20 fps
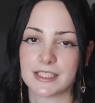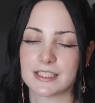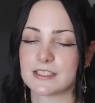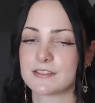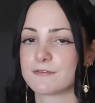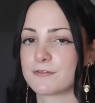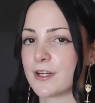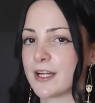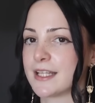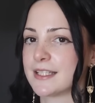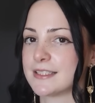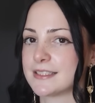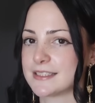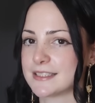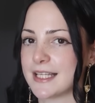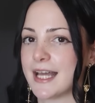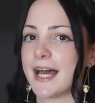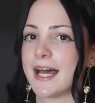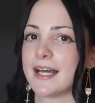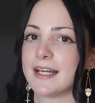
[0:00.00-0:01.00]
his friends
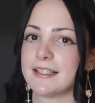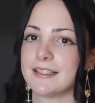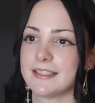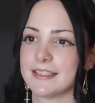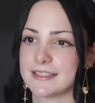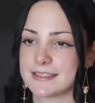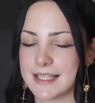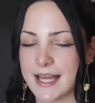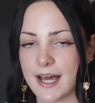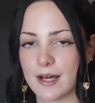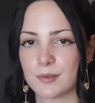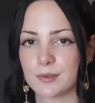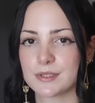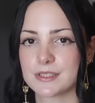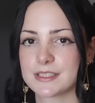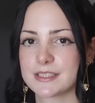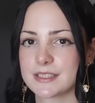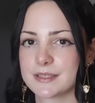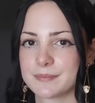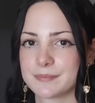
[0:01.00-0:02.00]
at his
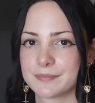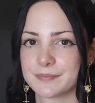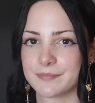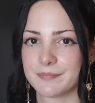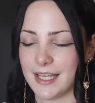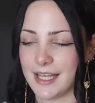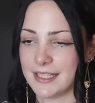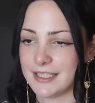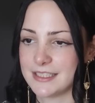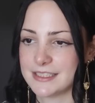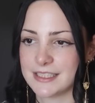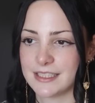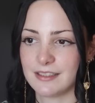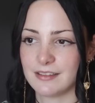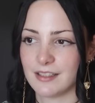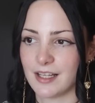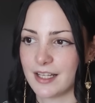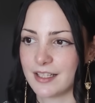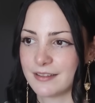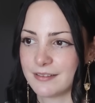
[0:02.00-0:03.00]
house. And he did a
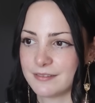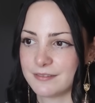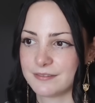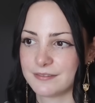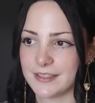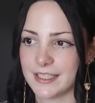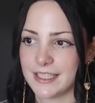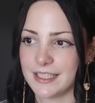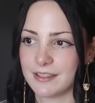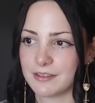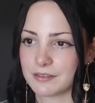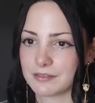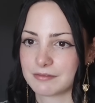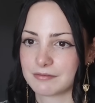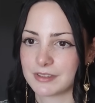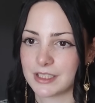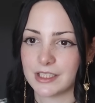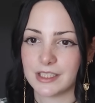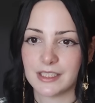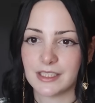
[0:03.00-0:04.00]
lot of like
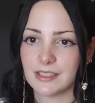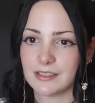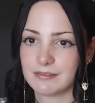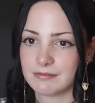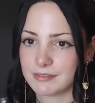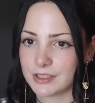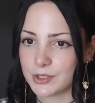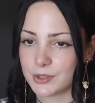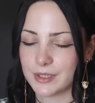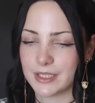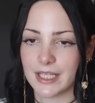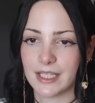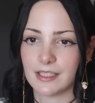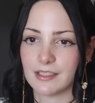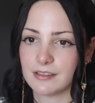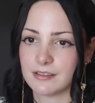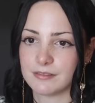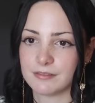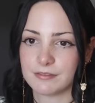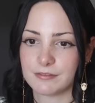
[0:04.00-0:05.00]
good,
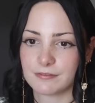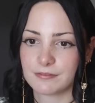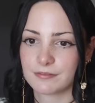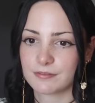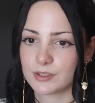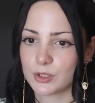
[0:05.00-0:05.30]
creative,